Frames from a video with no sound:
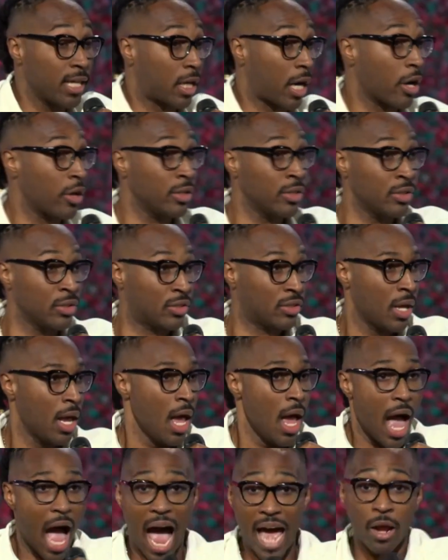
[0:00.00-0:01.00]
curtains,
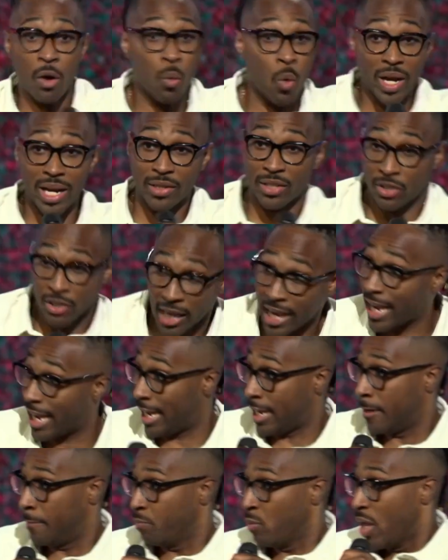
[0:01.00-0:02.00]
I don't want to
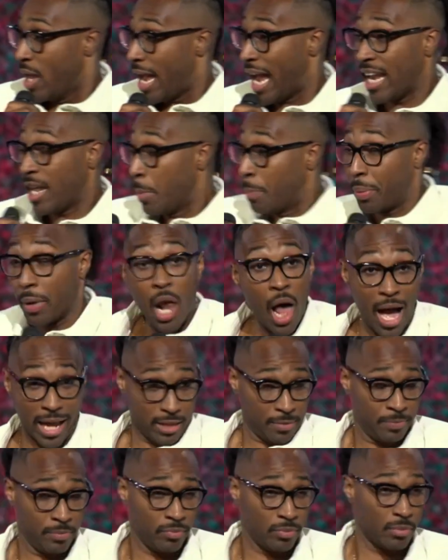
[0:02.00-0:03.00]
see any blood.
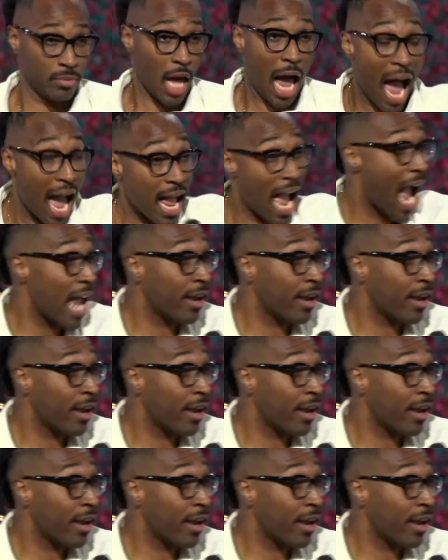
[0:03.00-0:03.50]
I